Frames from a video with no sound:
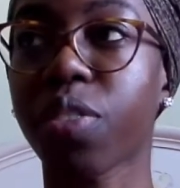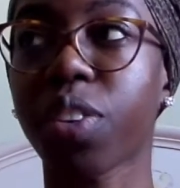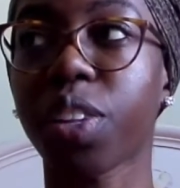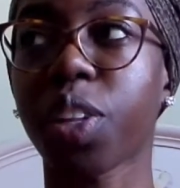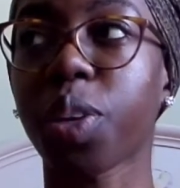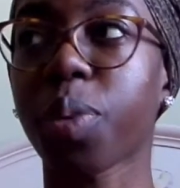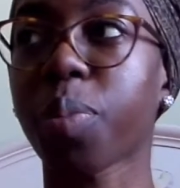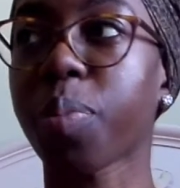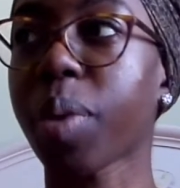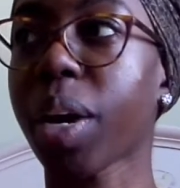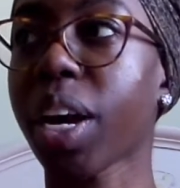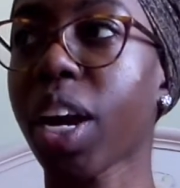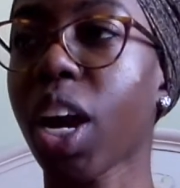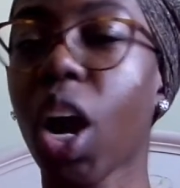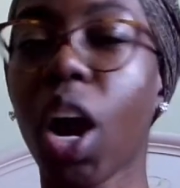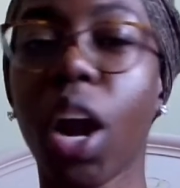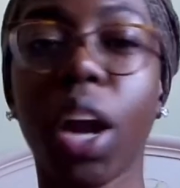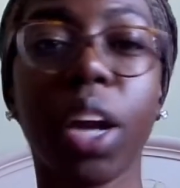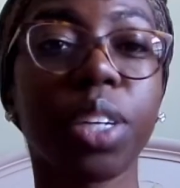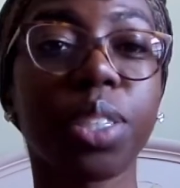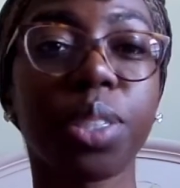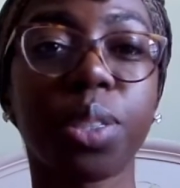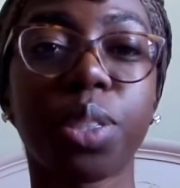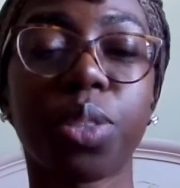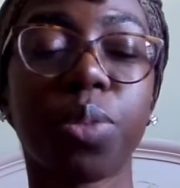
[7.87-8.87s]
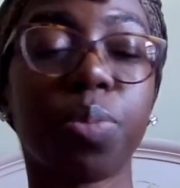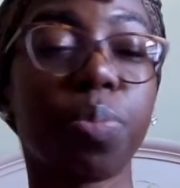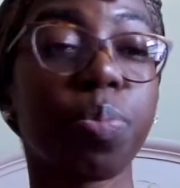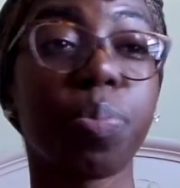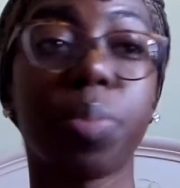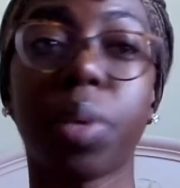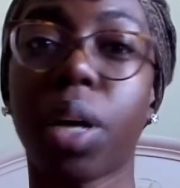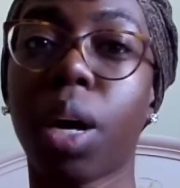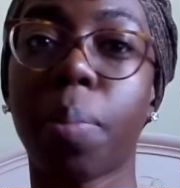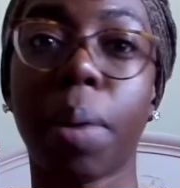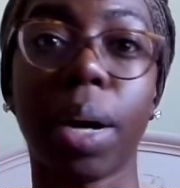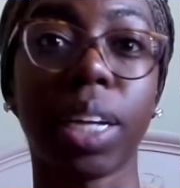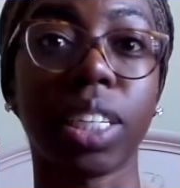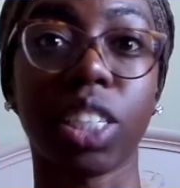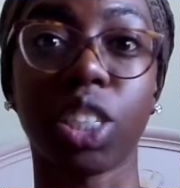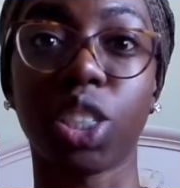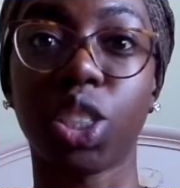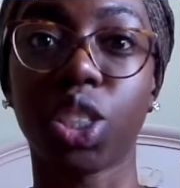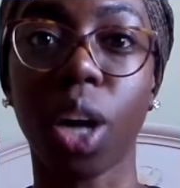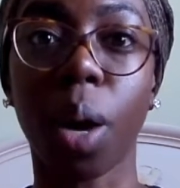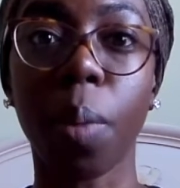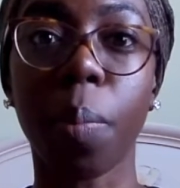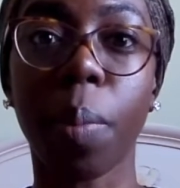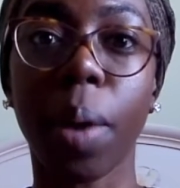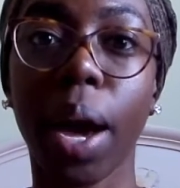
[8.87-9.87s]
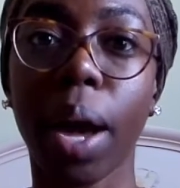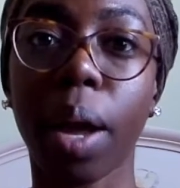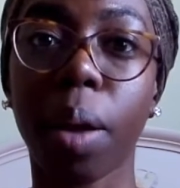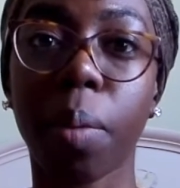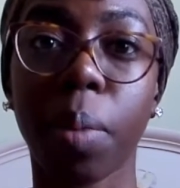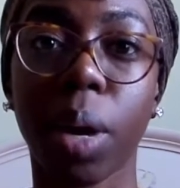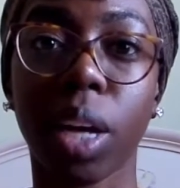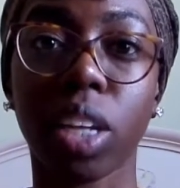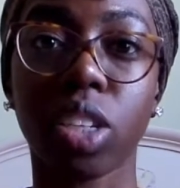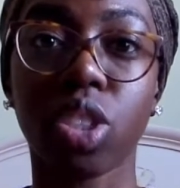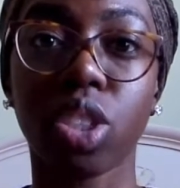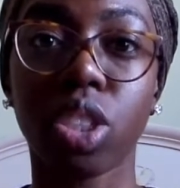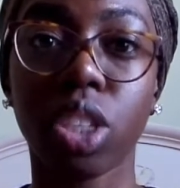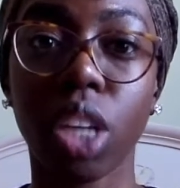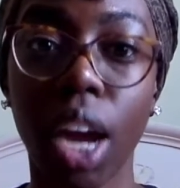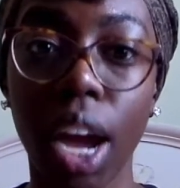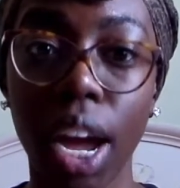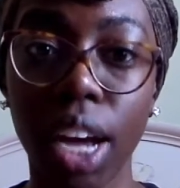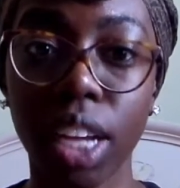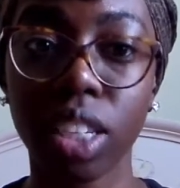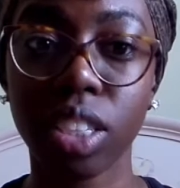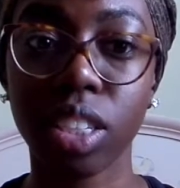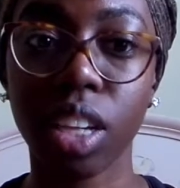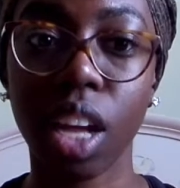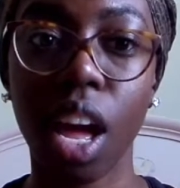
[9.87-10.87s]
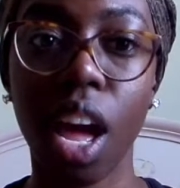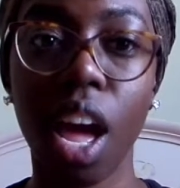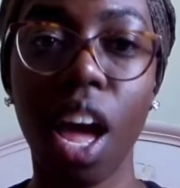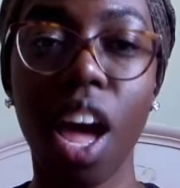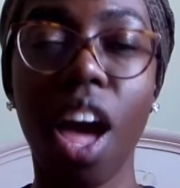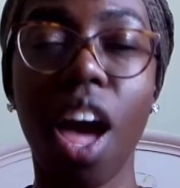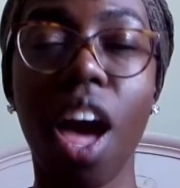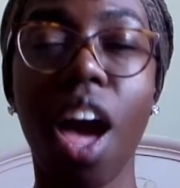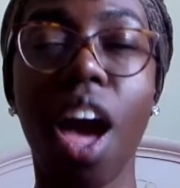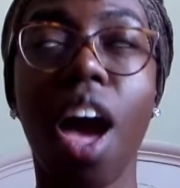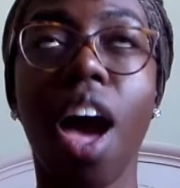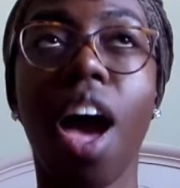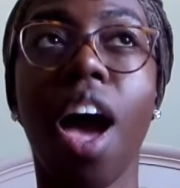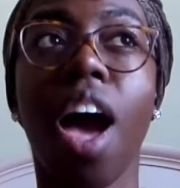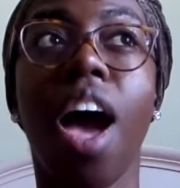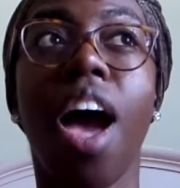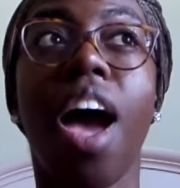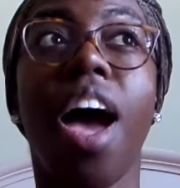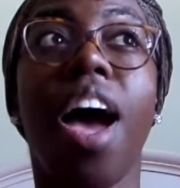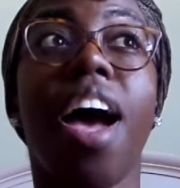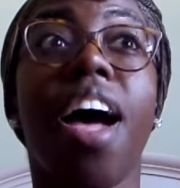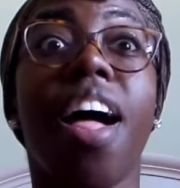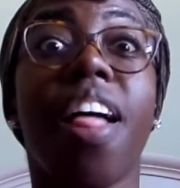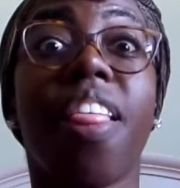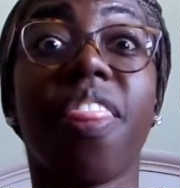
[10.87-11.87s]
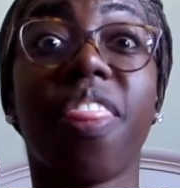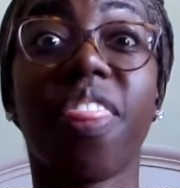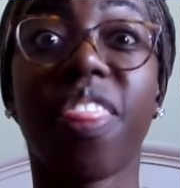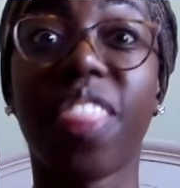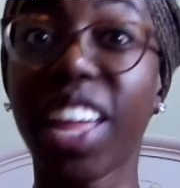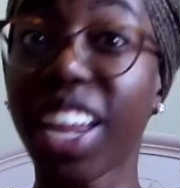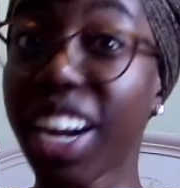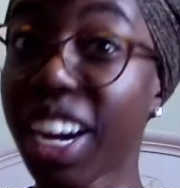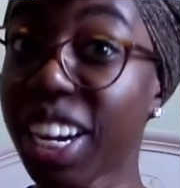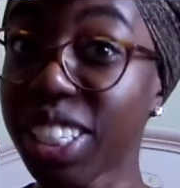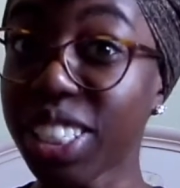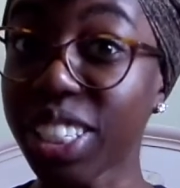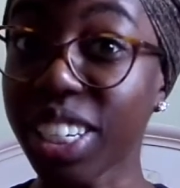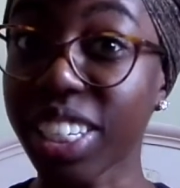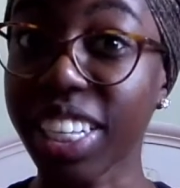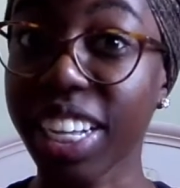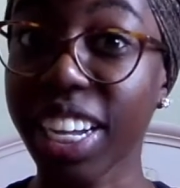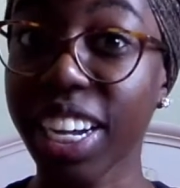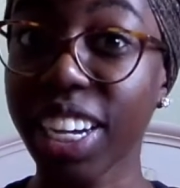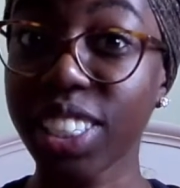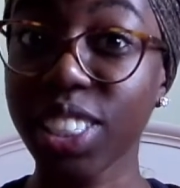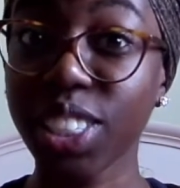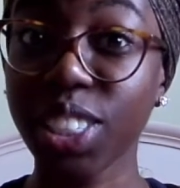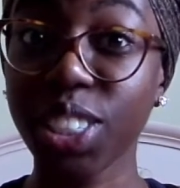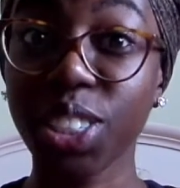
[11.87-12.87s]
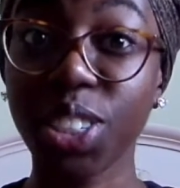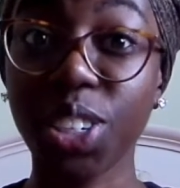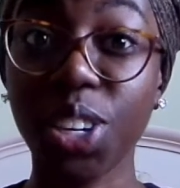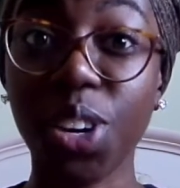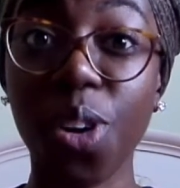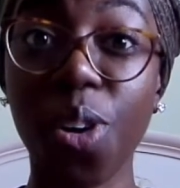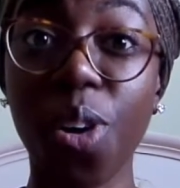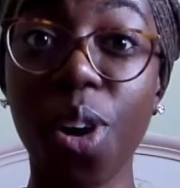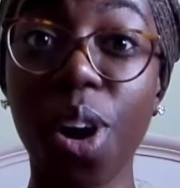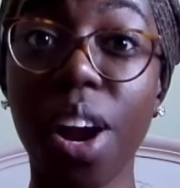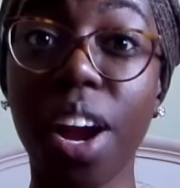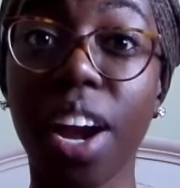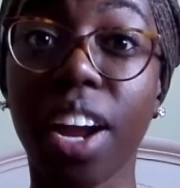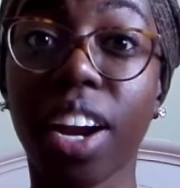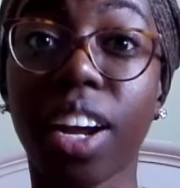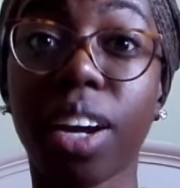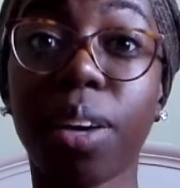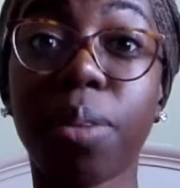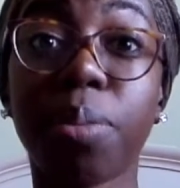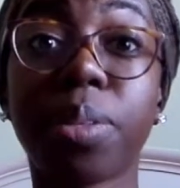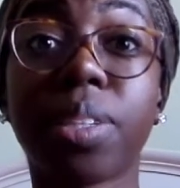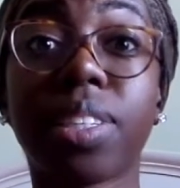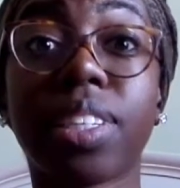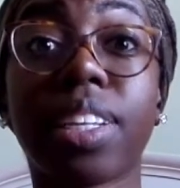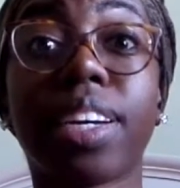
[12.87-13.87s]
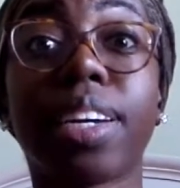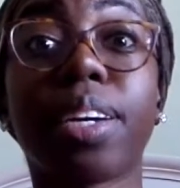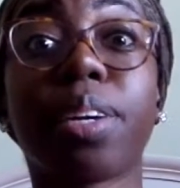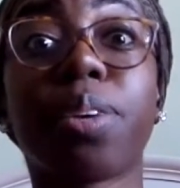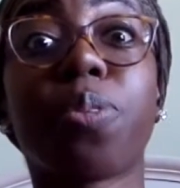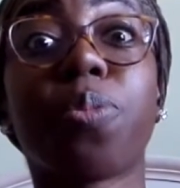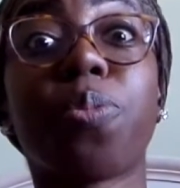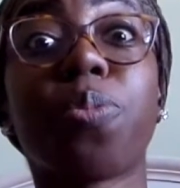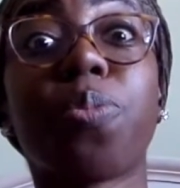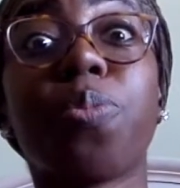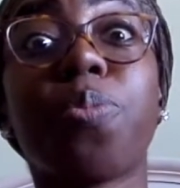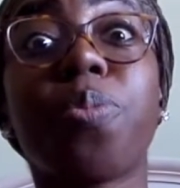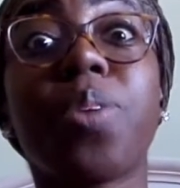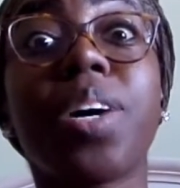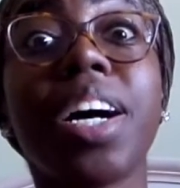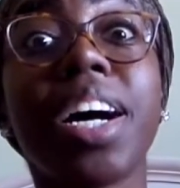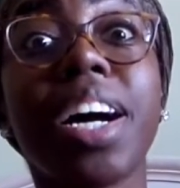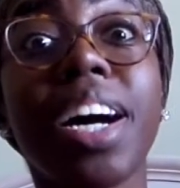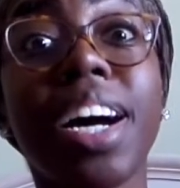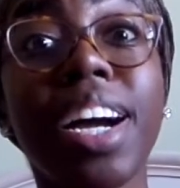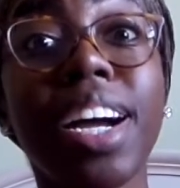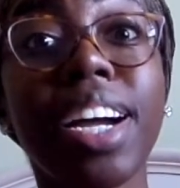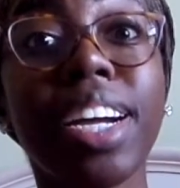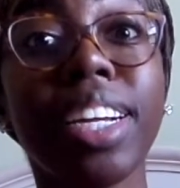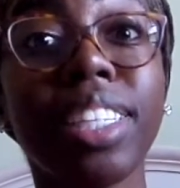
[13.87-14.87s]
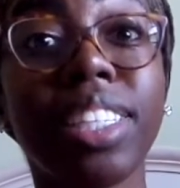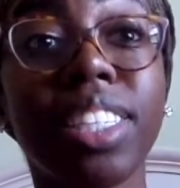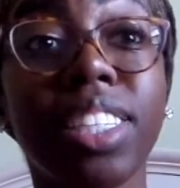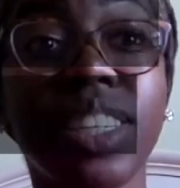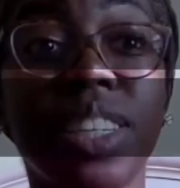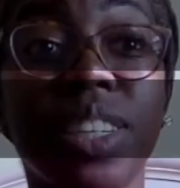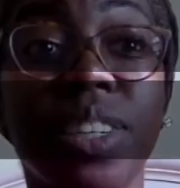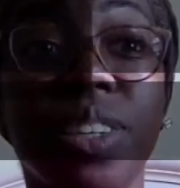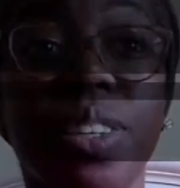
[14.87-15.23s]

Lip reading: I feel like my heart is about to jump out of my chest. And then I saw the HESI score, and I was like, what?